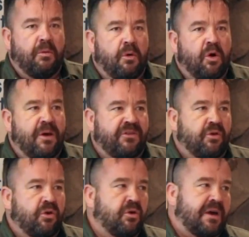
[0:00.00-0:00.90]
Almost
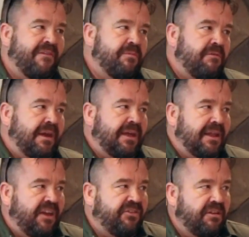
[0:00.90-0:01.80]
all government
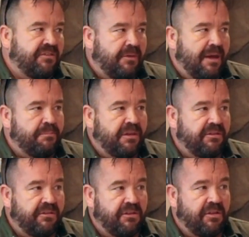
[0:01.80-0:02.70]
regulations around
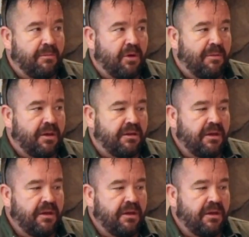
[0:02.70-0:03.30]
businesses at the moment